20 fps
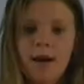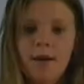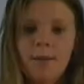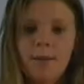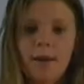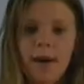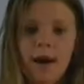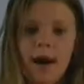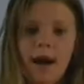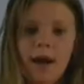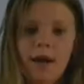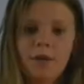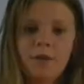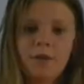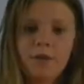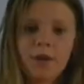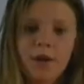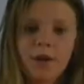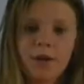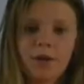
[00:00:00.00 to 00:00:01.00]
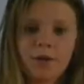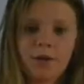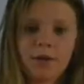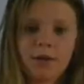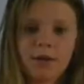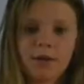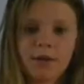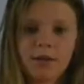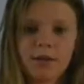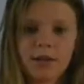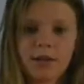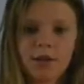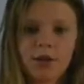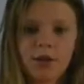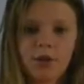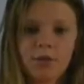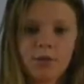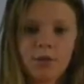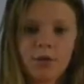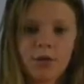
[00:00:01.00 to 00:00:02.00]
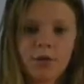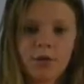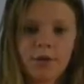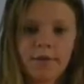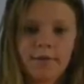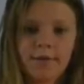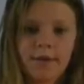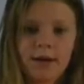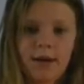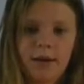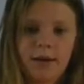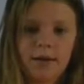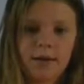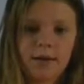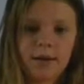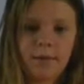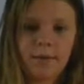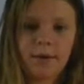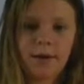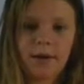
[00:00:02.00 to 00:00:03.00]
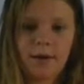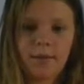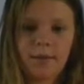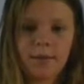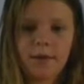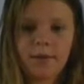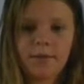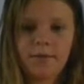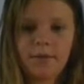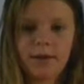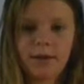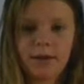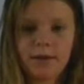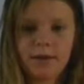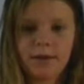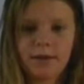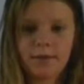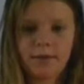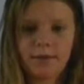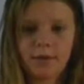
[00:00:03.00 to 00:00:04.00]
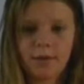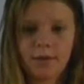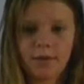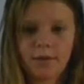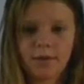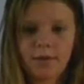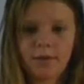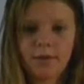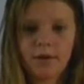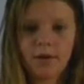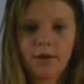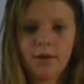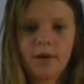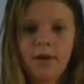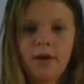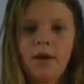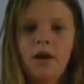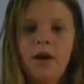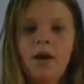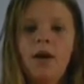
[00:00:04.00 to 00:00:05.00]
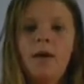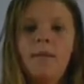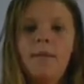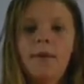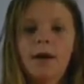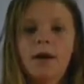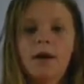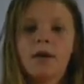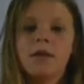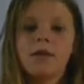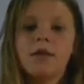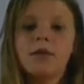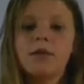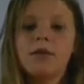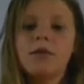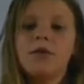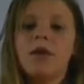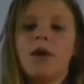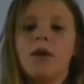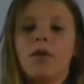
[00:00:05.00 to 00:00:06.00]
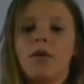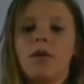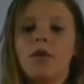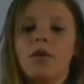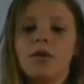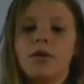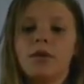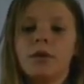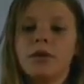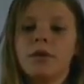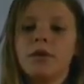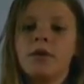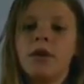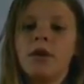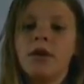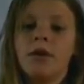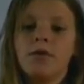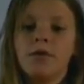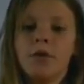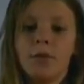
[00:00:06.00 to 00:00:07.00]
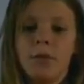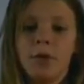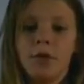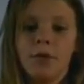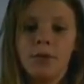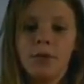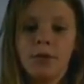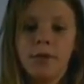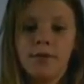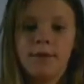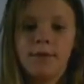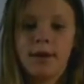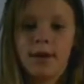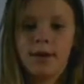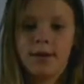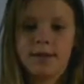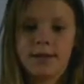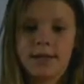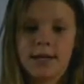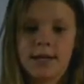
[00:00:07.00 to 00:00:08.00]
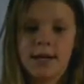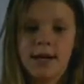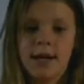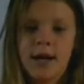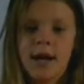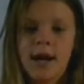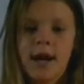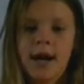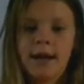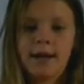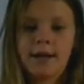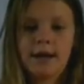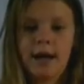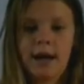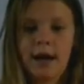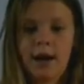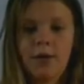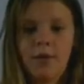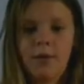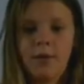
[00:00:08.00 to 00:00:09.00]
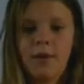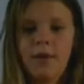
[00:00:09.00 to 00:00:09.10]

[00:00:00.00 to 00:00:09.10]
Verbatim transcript: But as for you, continue in what you have learned and become convinced of, because you know those from whom you've learned it, and how